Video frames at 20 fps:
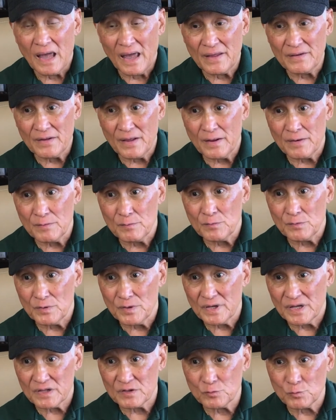And then
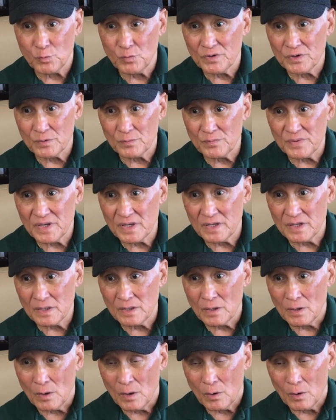you can Twitter
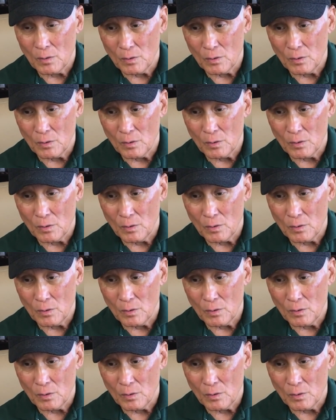me,